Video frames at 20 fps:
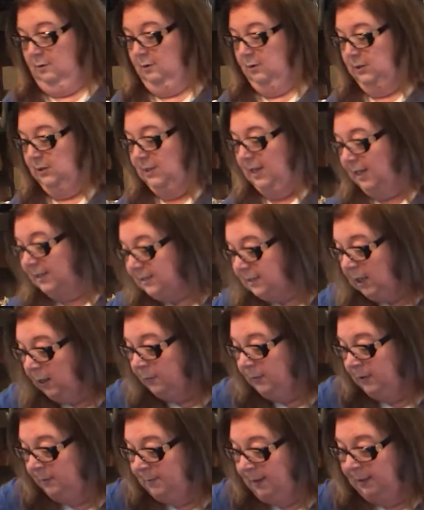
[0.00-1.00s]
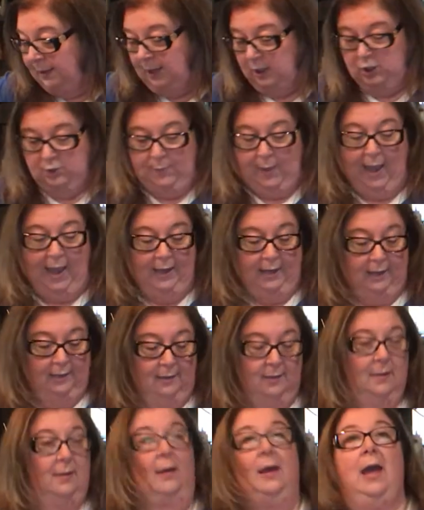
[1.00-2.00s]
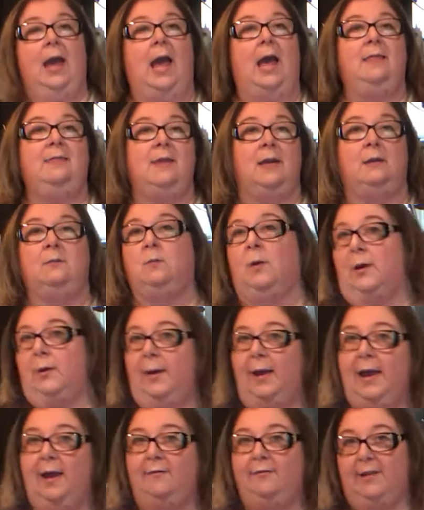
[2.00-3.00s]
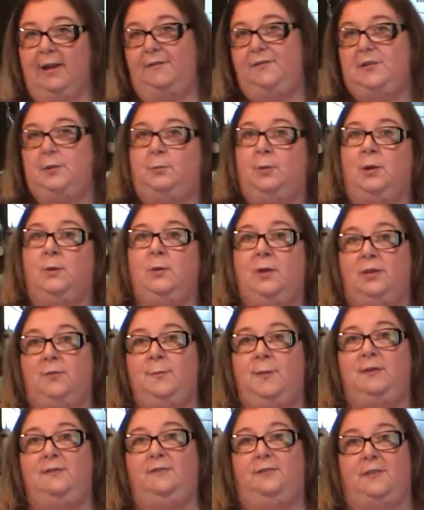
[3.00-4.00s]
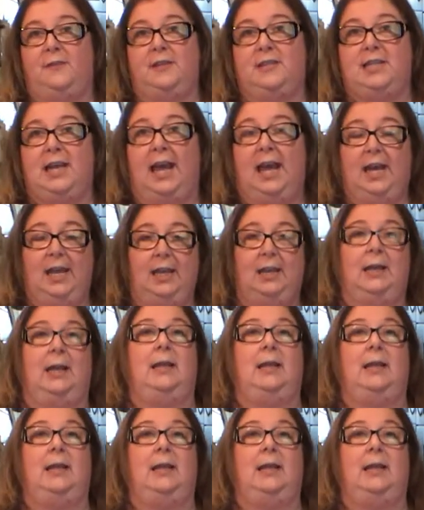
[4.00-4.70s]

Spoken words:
So that's going in my lunch bag. And then what do I have left to bring with me for the day?